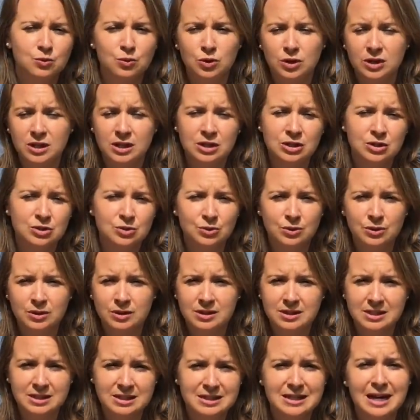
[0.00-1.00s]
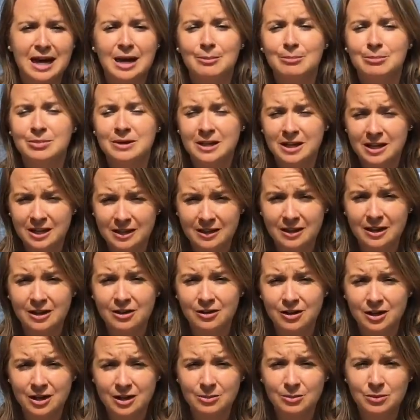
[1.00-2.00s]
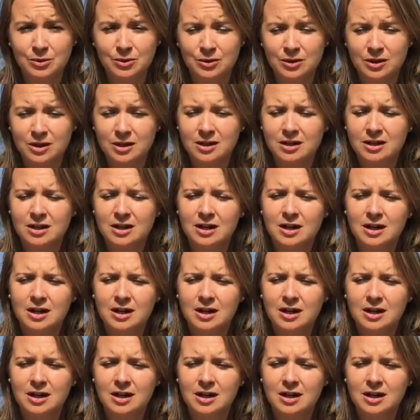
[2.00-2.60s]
working towards not being there anymore,